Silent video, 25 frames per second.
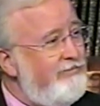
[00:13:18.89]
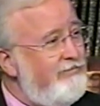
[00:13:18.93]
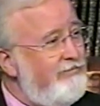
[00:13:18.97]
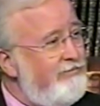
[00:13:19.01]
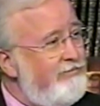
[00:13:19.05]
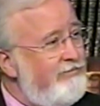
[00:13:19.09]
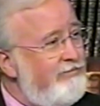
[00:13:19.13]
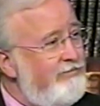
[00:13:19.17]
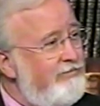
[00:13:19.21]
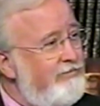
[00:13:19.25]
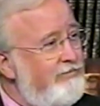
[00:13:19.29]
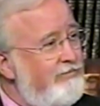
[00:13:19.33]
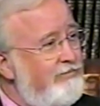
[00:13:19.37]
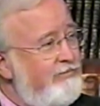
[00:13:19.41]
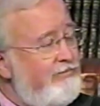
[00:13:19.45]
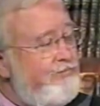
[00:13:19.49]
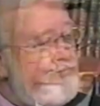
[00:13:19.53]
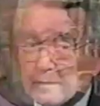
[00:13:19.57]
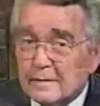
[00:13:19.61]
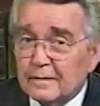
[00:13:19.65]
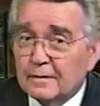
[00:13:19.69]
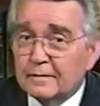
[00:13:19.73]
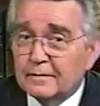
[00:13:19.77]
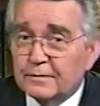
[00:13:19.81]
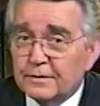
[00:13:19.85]
And
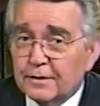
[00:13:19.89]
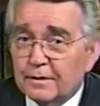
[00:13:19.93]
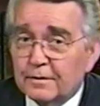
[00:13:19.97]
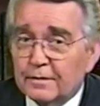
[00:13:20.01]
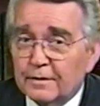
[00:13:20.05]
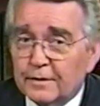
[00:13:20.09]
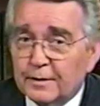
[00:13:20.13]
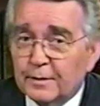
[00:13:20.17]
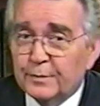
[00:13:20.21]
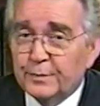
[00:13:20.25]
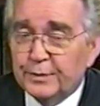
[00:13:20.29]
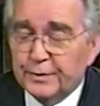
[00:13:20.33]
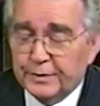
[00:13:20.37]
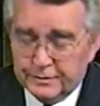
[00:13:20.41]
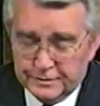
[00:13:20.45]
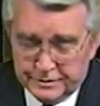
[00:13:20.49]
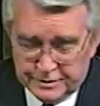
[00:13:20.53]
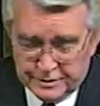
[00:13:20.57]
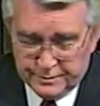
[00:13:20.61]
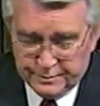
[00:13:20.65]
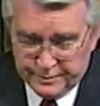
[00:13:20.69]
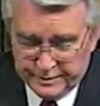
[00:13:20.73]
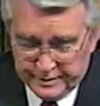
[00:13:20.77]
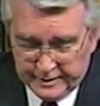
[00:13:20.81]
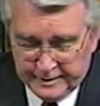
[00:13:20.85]
it certainly appears
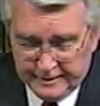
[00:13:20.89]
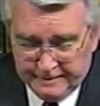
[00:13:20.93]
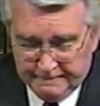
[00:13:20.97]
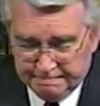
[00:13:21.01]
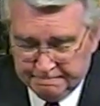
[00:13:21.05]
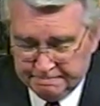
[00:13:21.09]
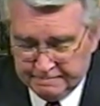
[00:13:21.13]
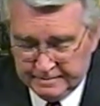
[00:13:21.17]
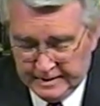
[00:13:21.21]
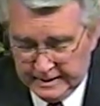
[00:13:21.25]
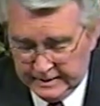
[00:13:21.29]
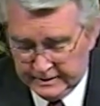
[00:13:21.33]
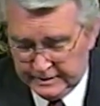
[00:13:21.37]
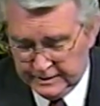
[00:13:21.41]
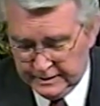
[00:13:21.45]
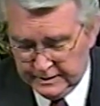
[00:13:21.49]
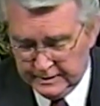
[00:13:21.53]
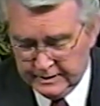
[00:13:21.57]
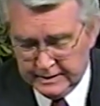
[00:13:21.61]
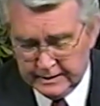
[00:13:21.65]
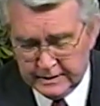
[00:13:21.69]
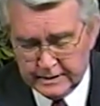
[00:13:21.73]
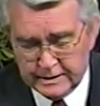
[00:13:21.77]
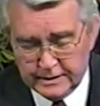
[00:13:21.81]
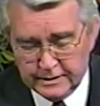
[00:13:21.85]
to be. Yeah. That's,
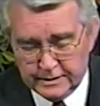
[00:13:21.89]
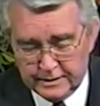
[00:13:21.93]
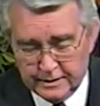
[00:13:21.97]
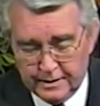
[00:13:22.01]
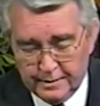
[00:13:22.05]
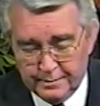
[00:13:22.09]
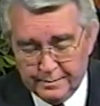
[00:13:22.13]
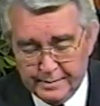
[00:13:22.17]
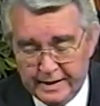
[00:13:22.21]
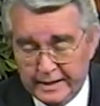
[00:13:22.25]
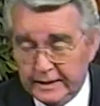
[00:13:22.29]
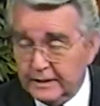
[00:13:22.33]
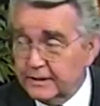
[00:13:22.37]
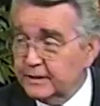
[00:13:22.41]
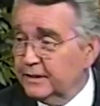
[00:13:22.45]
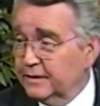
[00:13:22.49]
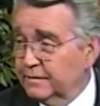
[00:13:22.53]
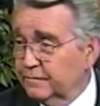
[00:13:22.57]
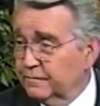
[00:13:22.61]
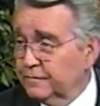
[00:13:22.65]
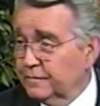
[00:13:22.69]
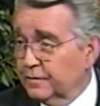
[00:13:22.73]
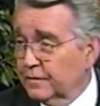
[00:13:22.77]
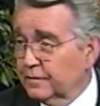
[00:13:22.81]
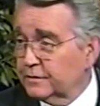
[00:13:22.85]
this is an
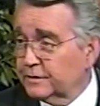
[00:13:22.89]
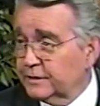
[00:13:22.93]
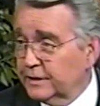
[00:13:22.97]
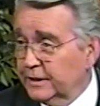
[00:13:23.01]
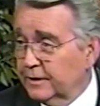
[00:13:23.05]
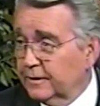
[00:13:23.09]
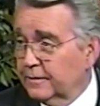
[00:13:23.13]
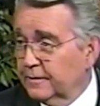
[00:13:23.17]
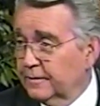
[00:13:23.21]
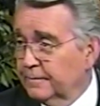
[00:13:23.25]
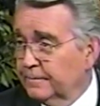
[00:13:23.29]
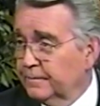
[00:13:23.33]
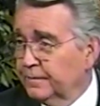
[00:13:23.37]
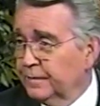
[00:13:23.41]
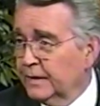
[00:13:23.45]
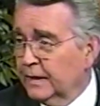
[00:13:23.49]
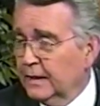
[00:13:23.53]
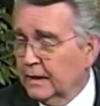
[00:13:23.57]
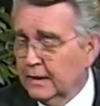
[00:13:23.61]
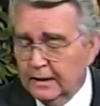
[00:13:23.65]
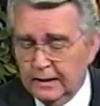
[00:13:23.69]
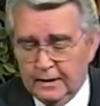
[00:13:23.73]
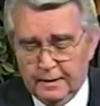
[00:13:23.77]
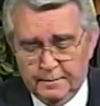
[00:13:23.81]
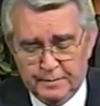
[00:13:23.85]
amazing verse here. Yes,
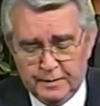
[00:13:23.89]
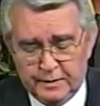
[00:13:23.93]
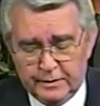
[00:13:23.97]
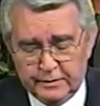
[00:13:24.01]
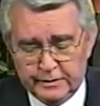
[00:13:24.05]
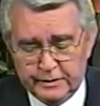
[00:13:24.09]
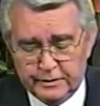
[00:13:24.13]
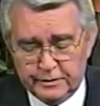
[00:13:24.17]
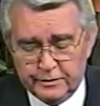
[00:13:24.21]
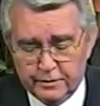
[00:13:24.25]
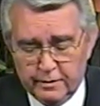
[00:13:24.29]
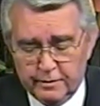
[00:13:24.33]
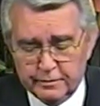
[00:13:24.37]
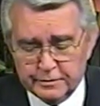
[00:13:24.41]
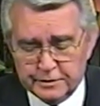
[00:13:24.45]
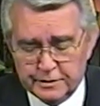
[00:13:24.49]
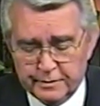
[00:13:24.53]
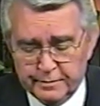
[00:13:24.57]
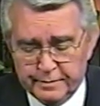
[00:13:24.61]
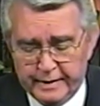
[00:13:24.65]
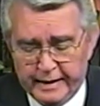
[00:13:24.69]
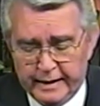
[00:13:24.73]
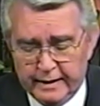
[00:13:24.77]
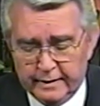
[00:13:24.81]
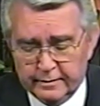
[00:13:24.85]
it is. Because it talks
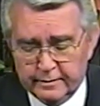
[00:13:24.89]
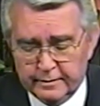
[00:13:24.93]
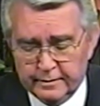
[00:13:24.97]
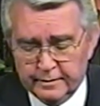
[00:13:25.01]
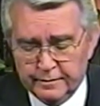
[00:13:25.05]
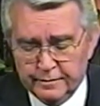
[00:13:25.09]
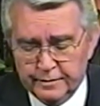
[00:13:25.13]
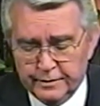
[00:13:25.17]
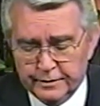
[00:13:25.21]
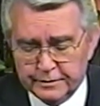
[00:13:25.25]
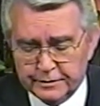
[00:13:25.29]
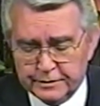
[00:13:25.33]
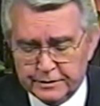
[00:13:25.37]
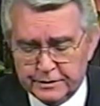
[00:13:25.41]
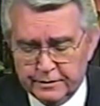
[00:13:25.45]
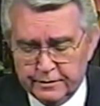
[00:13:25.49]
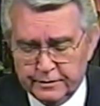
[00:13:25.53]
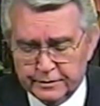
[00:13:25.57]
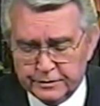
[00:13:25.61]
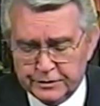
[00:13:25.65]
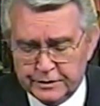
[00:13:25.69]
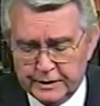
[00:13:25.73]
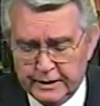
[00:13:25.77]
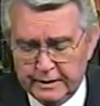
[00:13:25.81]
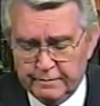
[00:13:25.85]
about their,
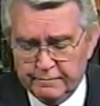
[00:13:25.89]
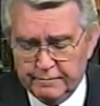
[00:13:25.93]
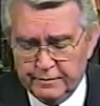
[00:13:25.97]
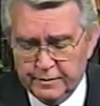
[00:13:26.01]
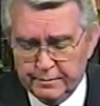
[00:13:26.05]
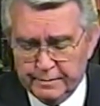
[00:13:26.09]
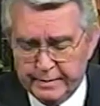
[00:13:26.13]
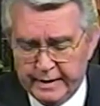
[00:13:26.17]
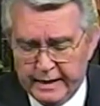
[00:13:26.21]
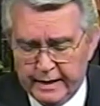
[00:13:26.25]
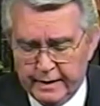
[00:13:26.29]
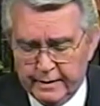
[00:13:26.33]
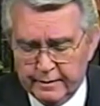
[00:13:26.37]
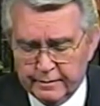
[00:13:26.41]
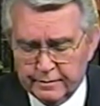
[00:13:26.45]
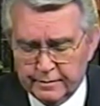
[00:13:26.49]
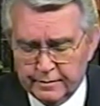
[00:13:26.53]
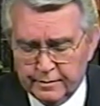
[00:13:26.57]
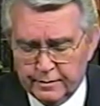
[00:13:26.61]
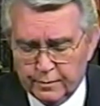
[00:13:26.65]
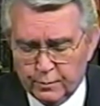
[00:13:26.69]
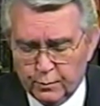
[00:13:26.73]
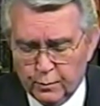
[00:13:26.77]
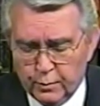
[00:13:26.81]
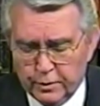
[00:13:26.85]
the sin of their mouth,
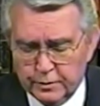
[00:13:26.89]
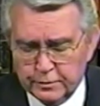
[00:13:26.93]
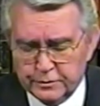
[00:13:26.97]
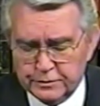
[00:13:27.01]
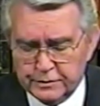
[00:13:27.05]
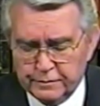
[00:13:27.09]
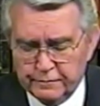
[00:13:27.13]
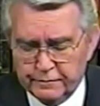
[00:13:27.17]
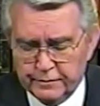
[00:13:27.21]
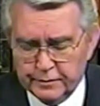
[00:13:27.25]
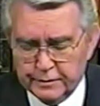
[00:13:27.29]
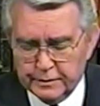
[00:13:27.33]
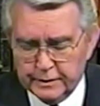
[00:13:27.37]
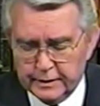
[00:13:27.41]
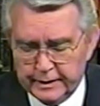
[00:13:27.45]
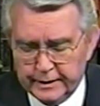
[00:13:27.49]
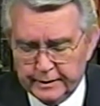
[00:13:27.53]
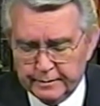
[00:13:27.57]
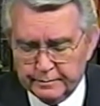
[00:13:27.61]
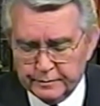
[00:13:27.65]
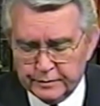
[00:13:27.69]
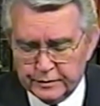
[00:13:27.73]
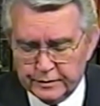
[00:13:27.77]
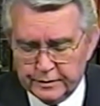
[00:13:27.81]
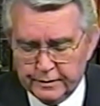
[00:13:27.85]
the words of their
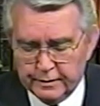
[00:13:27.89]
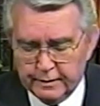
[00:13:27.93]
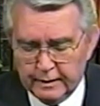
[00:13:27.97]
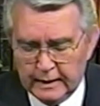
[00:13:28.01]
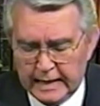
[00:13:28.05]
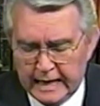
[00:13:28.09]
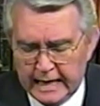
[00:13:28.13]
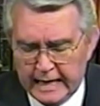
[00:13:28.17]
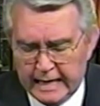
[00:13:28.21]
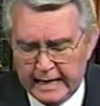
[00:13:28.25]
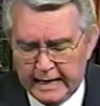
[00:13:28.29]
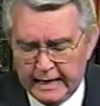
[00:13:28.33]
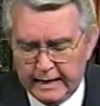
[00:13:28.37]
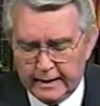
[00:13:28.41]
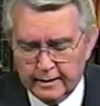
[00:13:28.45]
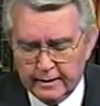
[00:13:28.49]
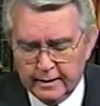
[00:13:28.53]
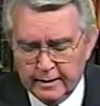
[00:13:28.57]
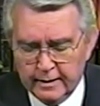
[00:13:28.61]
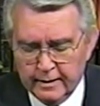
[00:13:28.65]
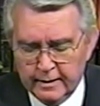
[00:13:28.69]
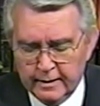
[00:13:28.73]
lips, their lying,